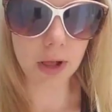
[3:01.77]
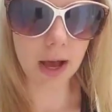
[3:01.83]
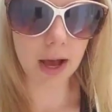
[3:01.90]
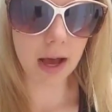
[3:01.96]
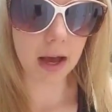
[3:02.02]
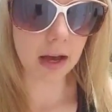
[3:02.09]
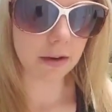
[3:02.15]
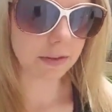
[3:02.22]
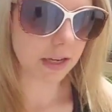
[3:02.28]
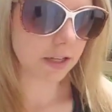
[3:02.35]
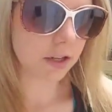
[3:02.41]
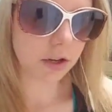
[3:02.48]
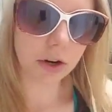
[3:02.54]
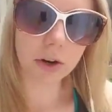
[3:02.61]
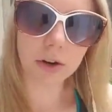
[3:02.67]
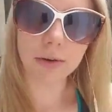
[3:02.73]
have, as you
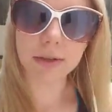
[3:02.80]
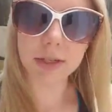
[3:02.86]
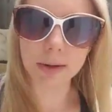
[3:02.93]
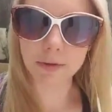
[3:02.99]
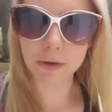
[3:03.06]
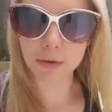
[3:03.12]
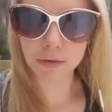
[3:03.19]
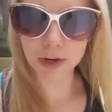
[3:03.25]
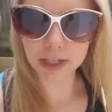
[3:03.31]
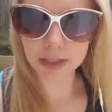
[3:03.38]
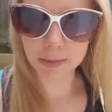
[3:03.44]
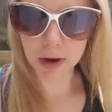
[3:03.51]
know, some of your friends